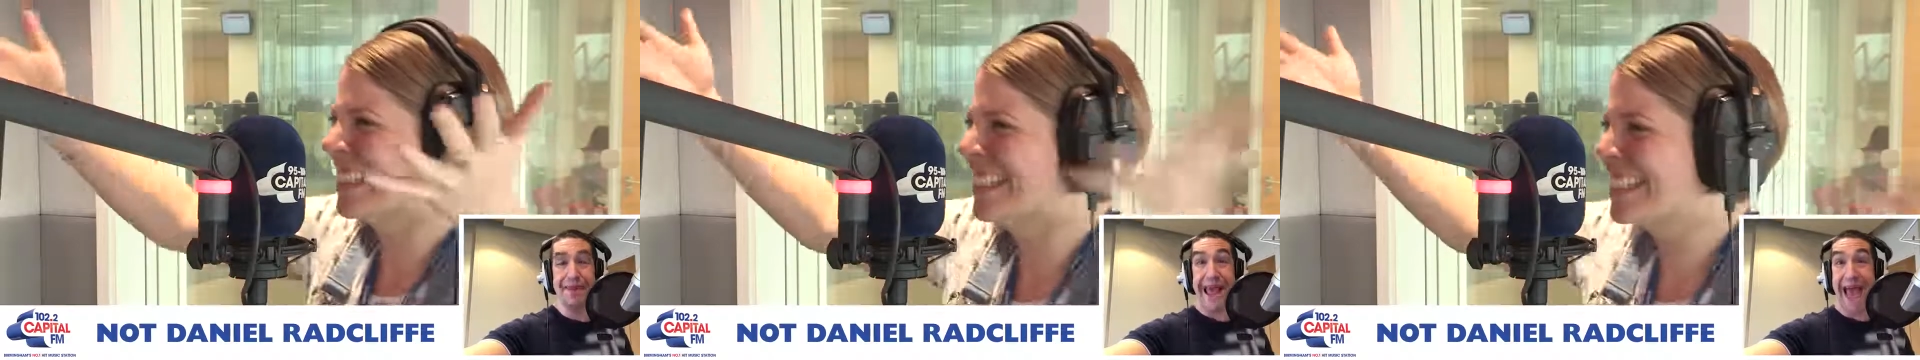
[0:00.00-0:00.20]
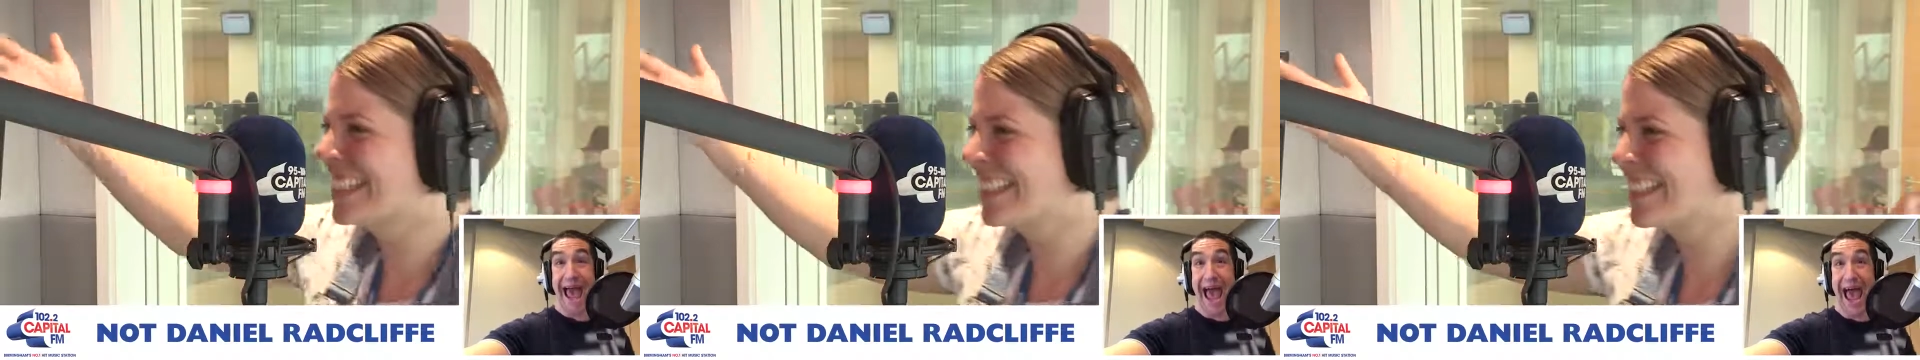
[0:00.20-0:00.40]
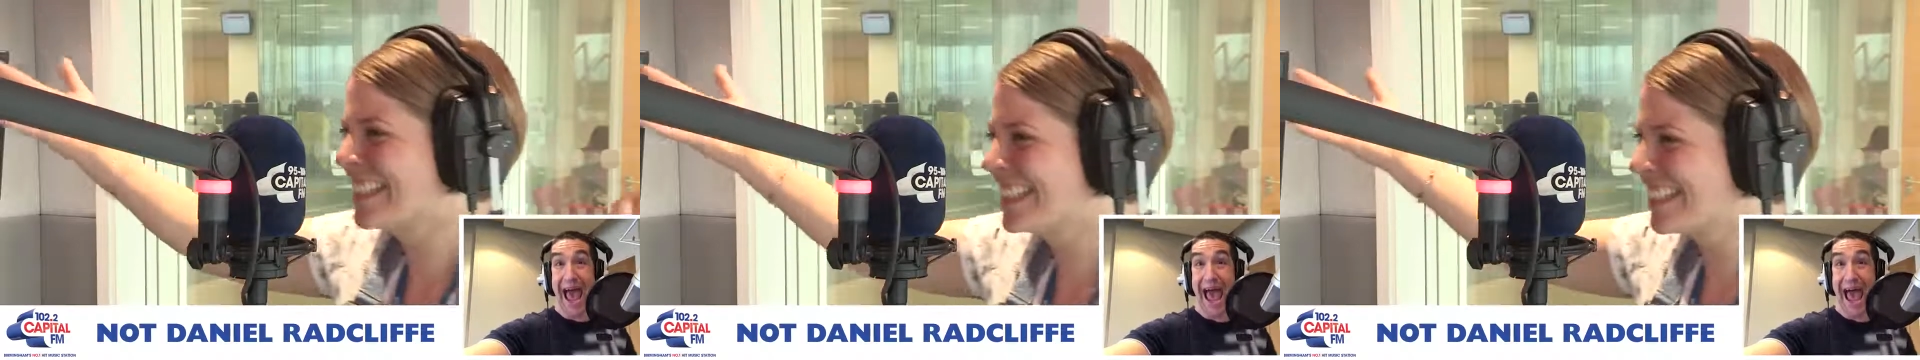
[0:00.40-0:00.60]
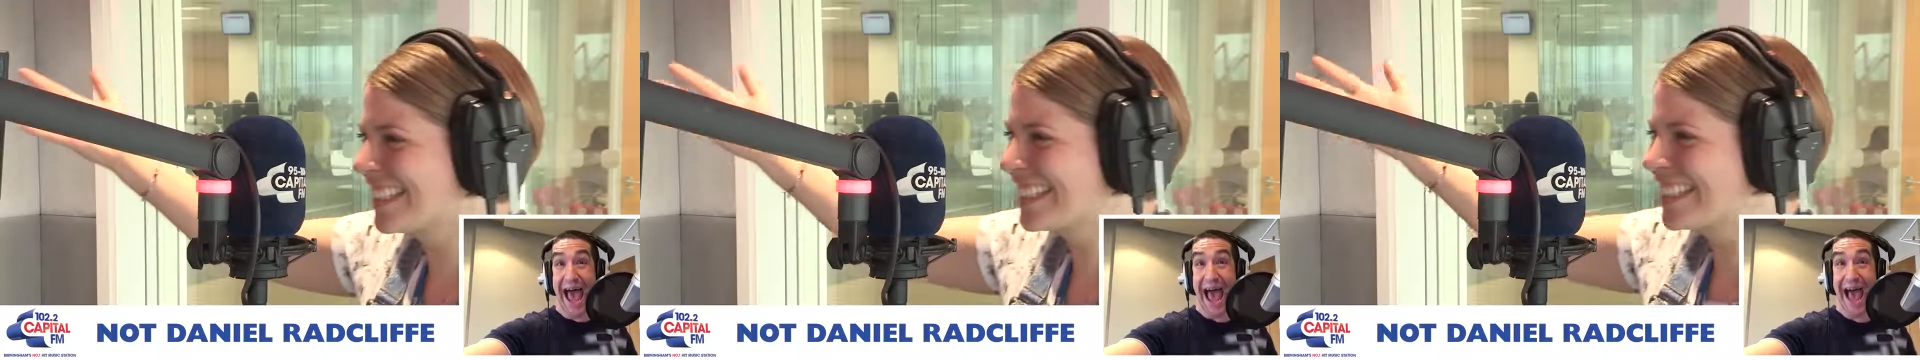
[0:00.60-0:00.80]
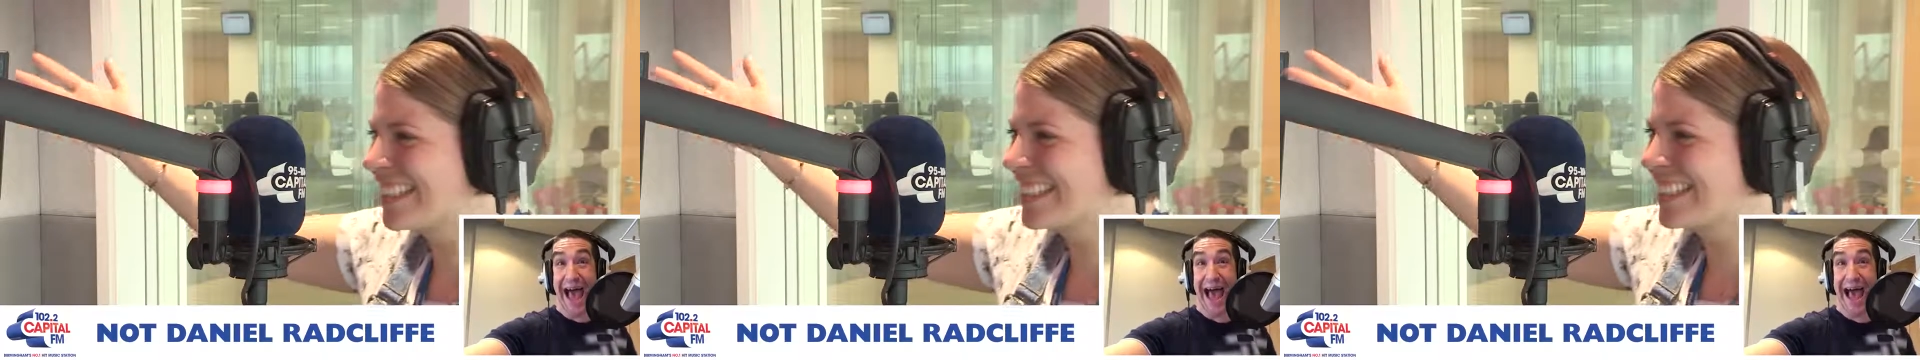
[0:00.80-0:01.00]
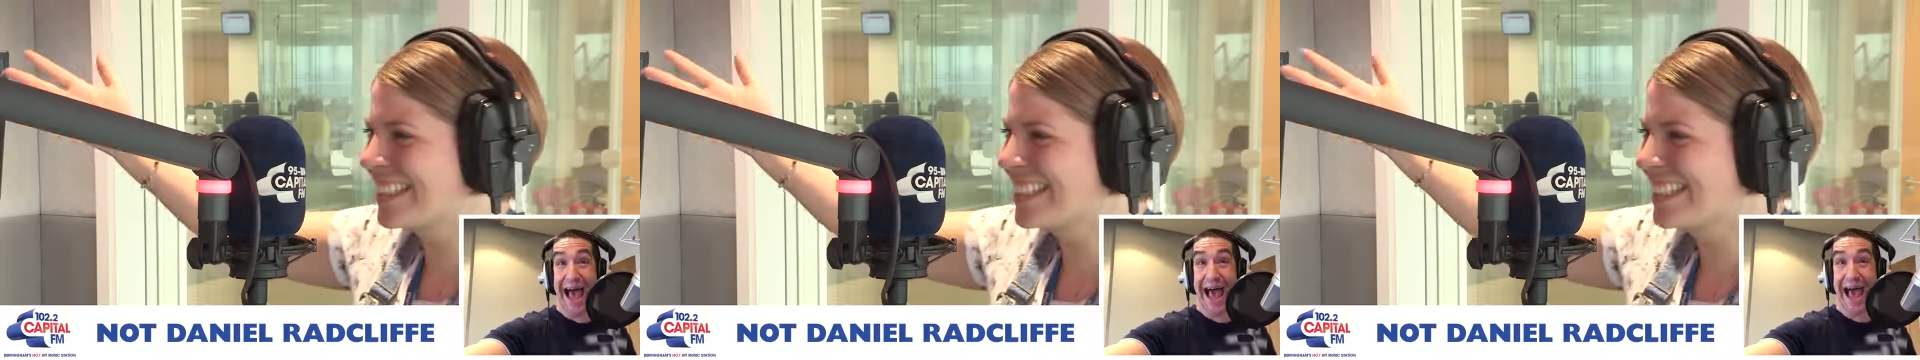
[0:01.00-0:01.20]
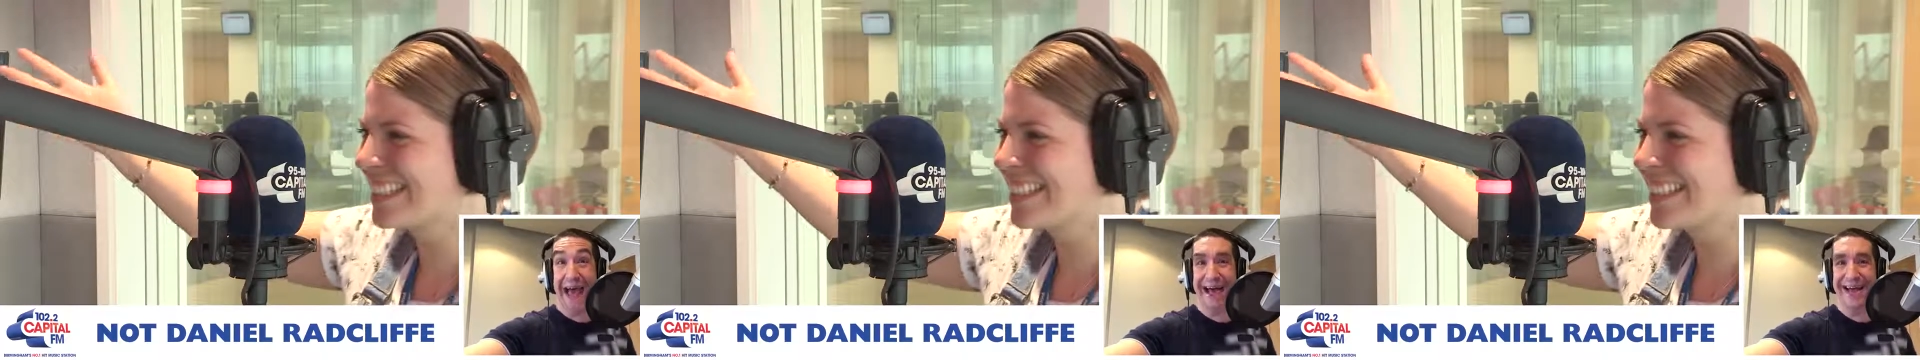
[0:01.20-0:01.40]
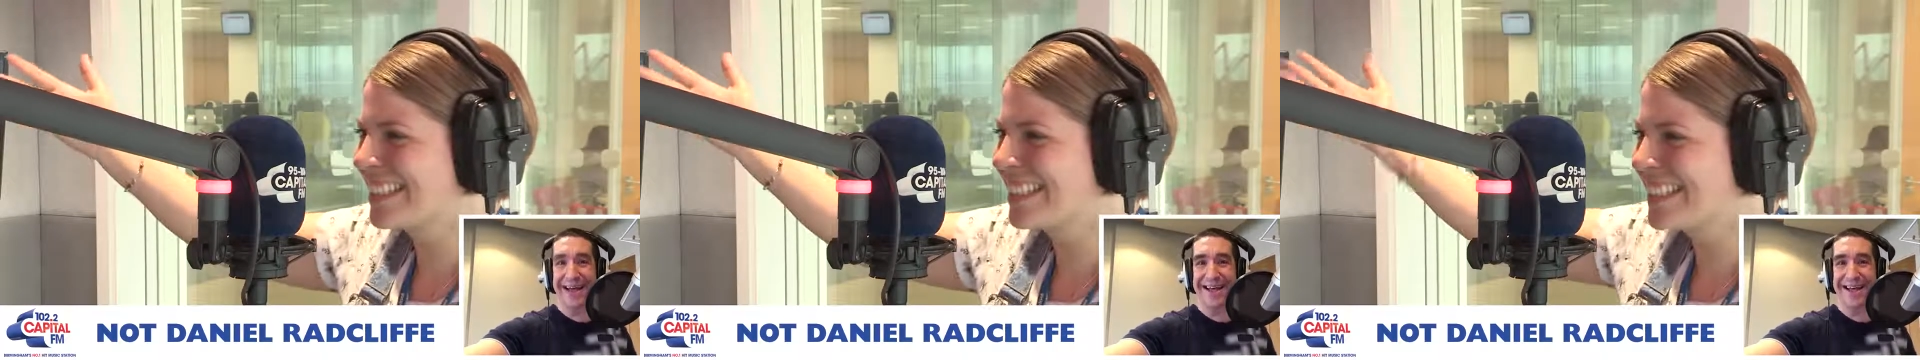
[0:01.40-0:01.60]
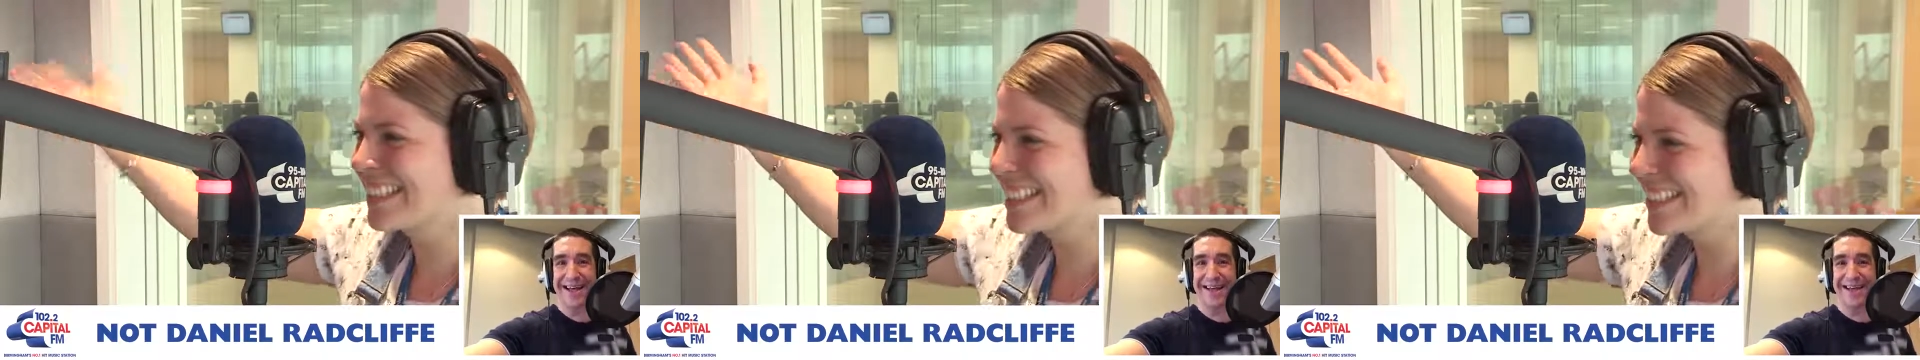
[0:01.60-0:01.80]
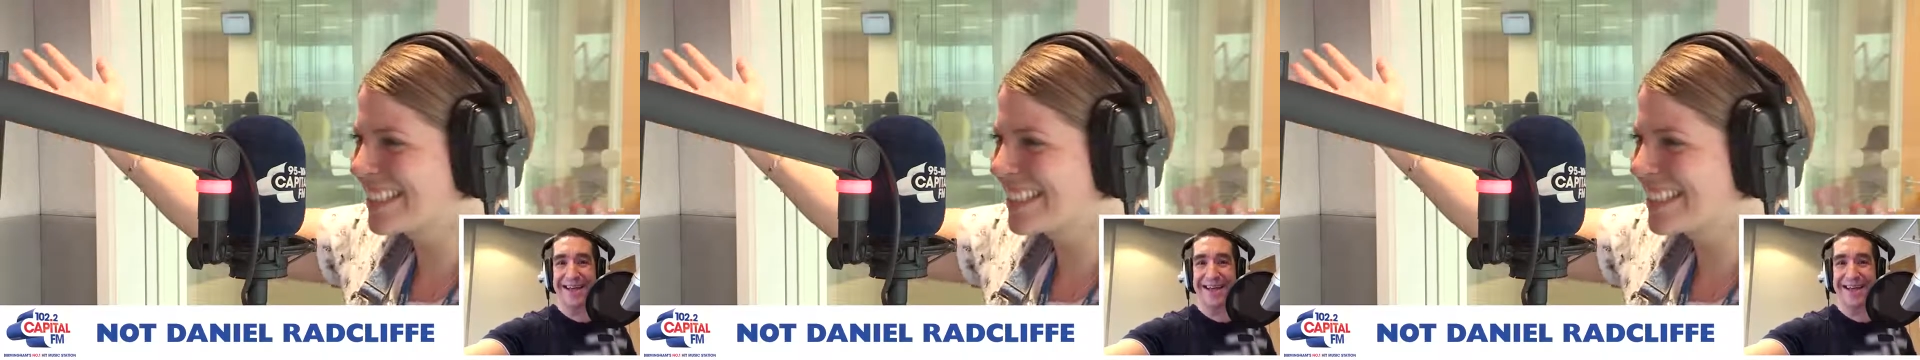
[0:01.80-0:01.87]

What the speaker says: No one is speaking in this clip.